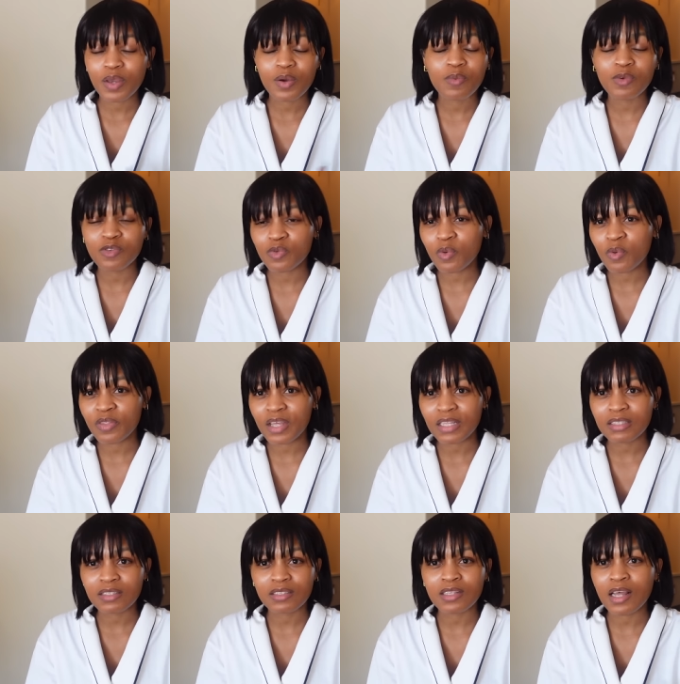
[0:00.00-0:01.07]
we saw
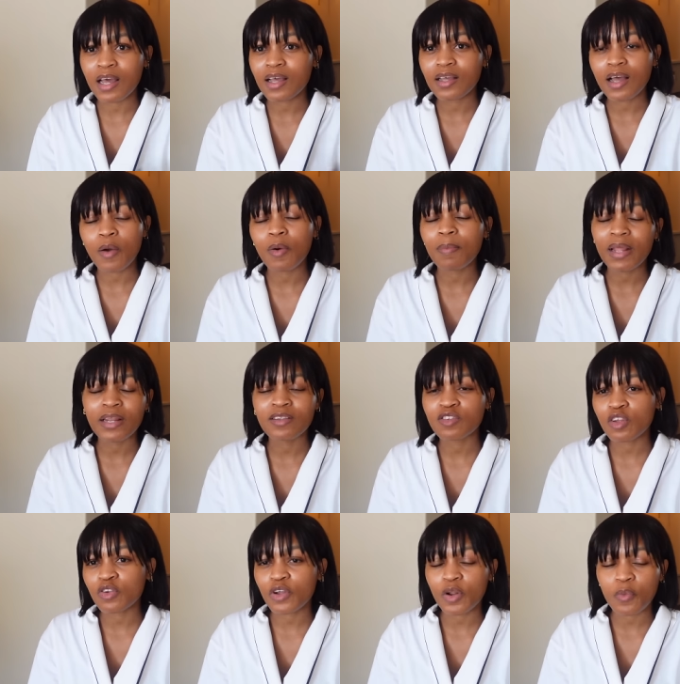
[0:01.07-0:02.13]
that nah our plan
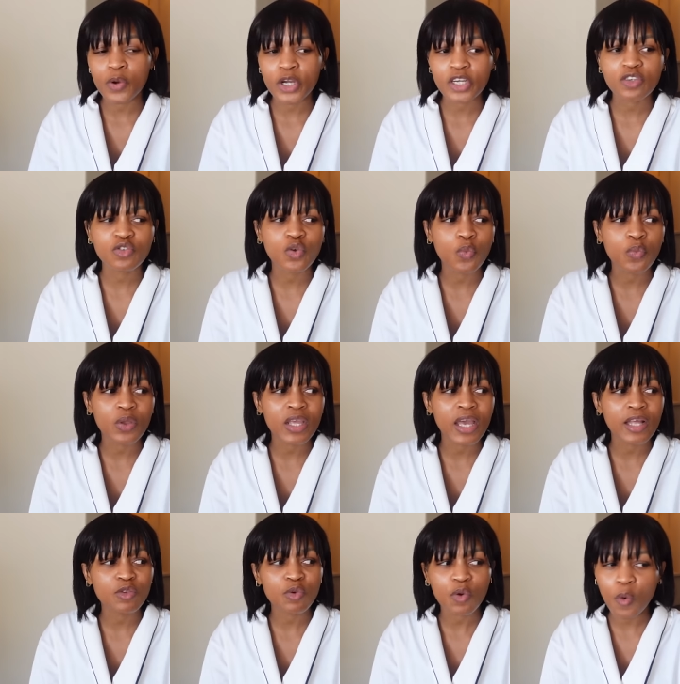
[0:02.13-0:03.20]
is not gonna work so we
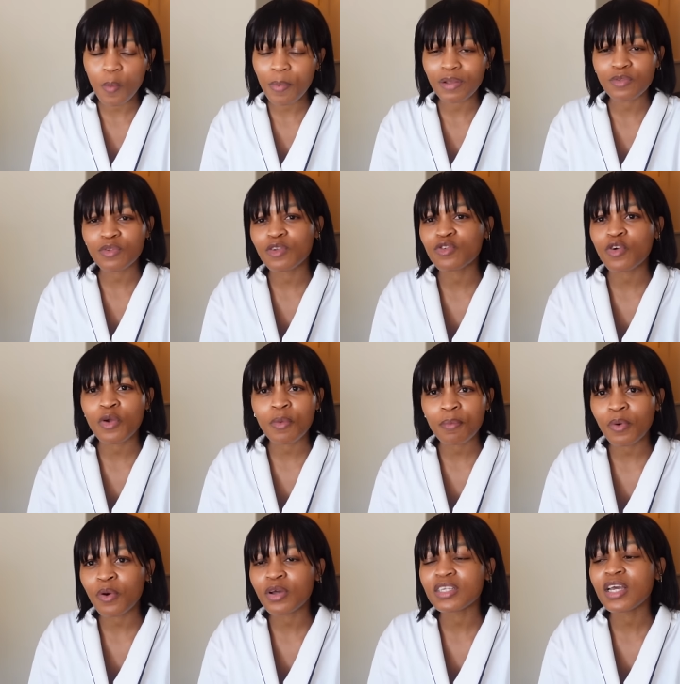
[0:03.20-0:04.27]
had to go back to the drawing
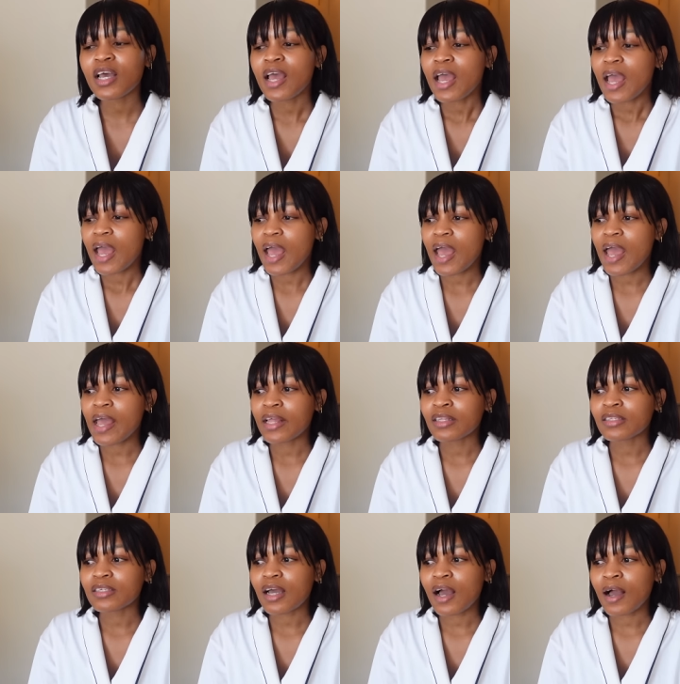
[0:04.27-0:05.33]
board
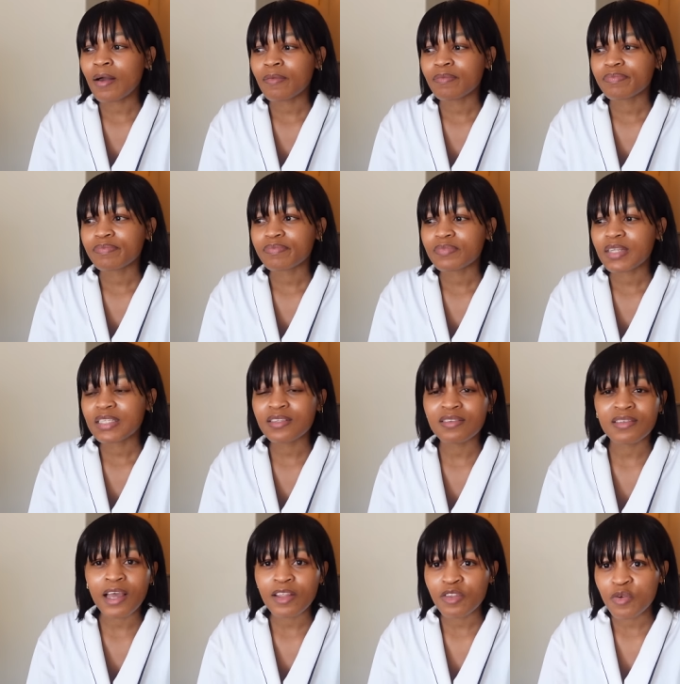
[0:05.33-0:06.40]
and um,
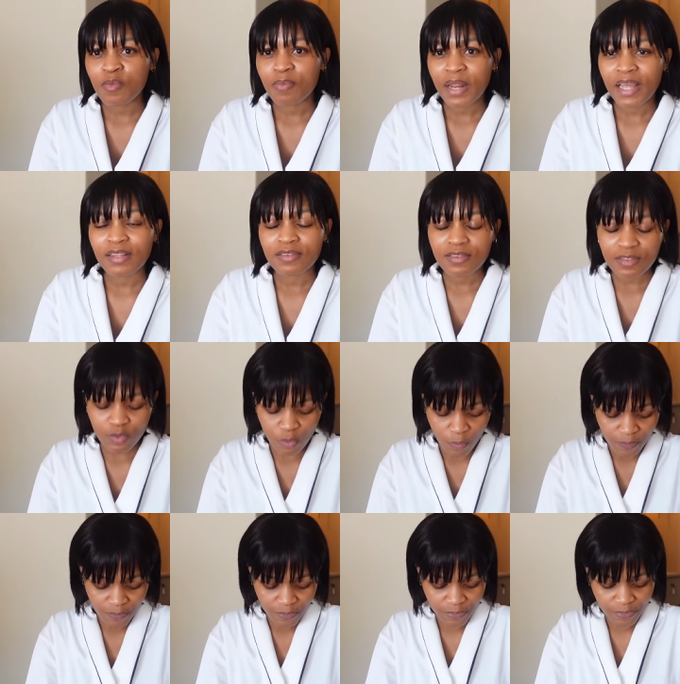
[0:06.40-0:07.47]
design new plans
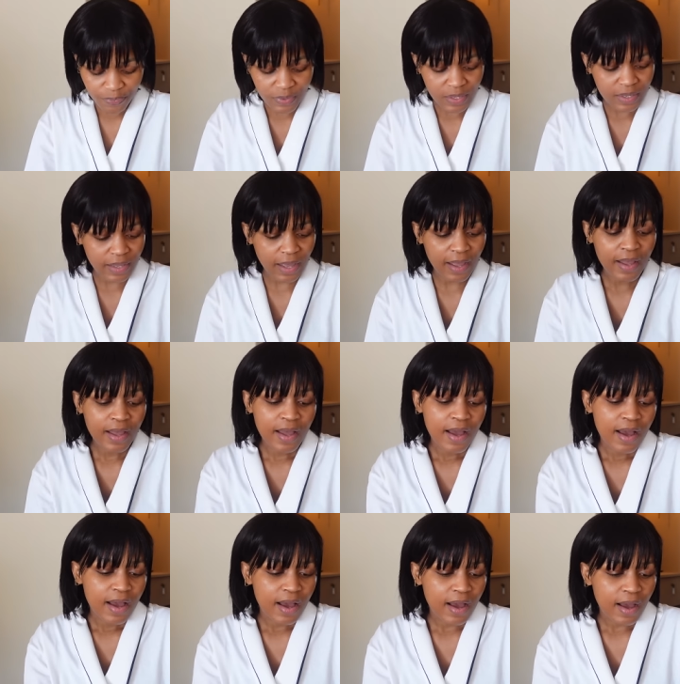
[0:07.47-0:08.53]
so yeah
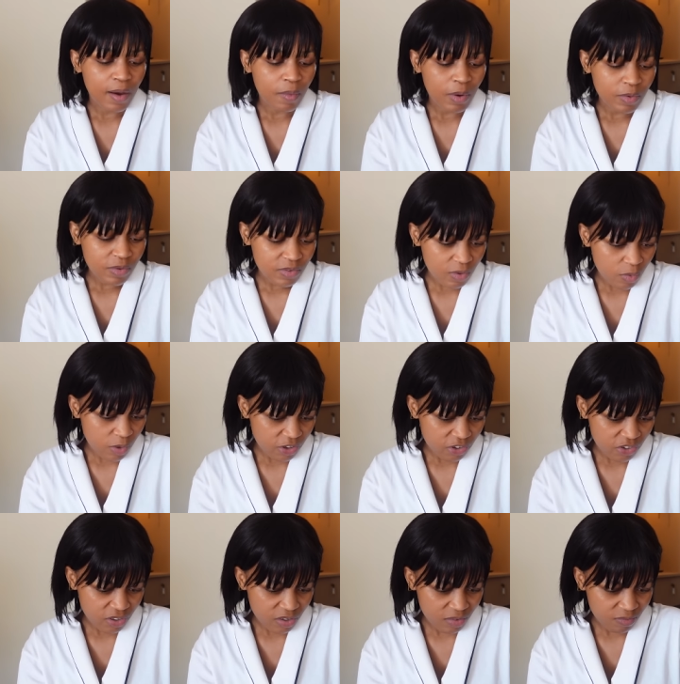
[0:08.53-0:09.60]
uh, what was the
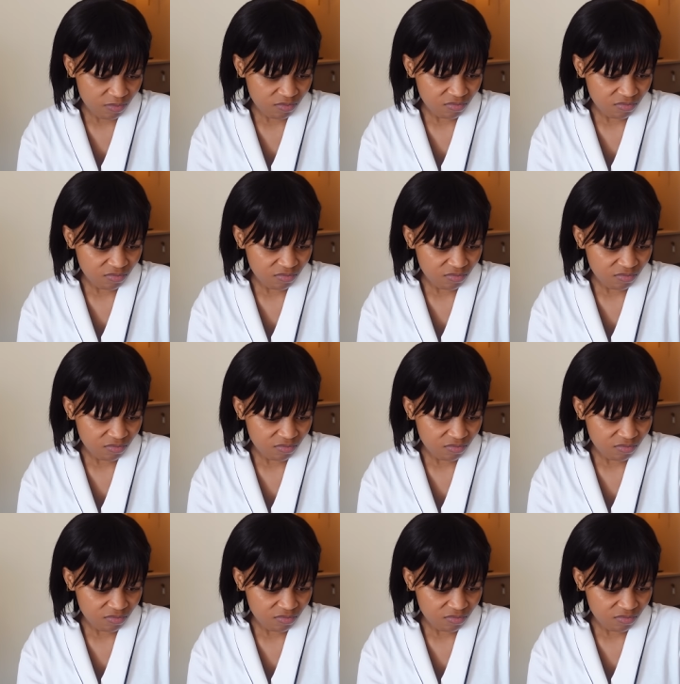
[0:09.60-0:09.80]
question